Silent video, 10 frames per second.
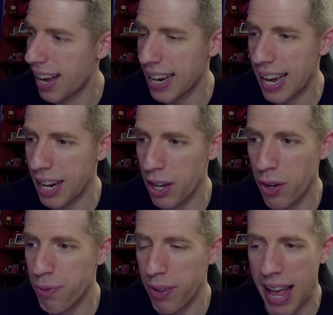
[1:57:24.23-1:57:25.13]
I gotta
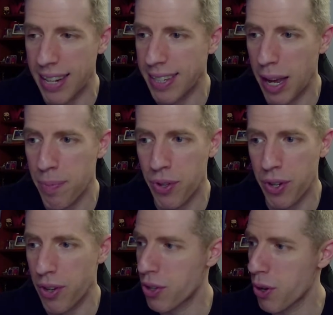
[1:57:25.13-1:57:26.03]
go flat top
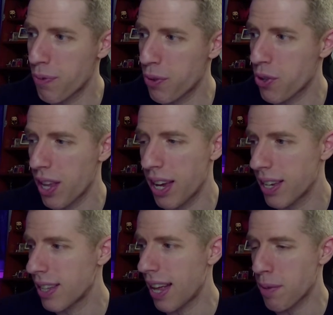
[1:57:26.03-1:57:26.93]
sur surfer
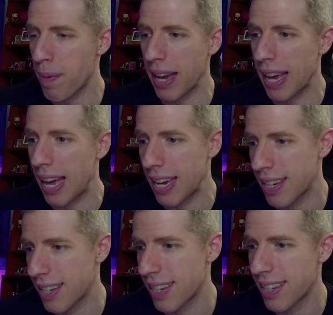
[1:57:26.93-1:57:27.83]
sting. That's my guy.
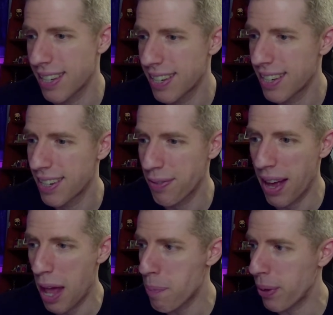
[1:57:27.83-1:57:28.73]
If
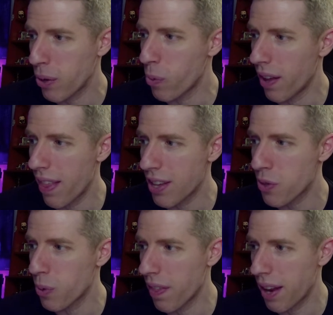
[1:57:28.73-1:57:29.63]
I had to pick one,
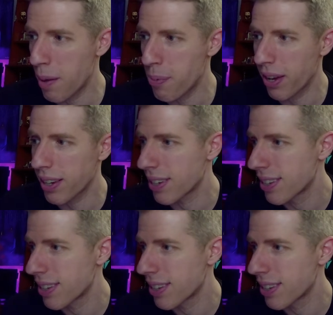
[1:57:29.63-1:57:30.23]
that's the one that I pick.